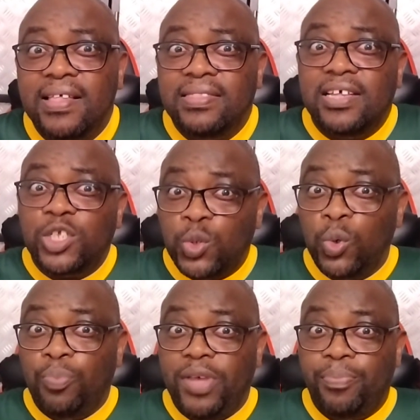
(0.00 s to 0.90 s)
The
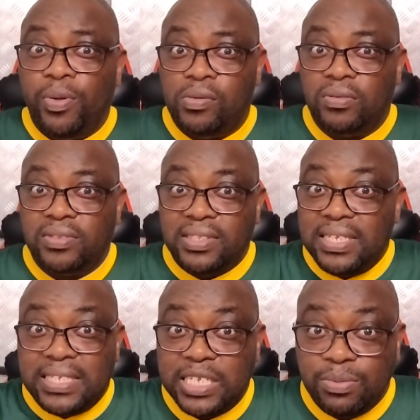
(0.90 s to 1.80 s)
Zulu people,
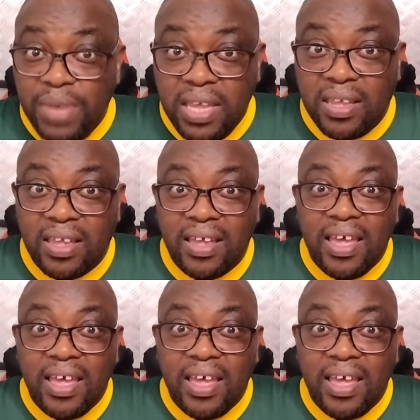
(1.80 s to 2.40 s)
this is me.